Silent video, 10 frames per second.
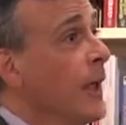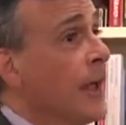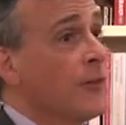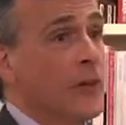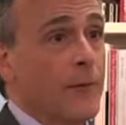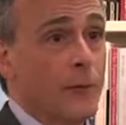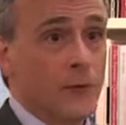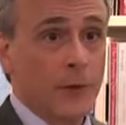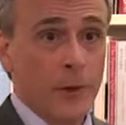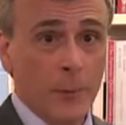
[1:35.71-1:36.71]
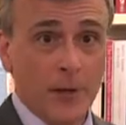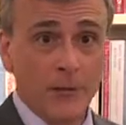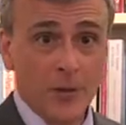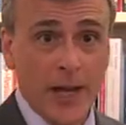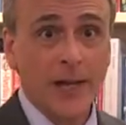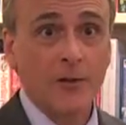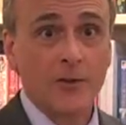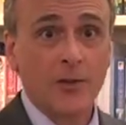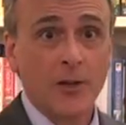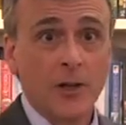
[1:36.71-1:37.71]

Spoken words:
and see if there's a little bit of change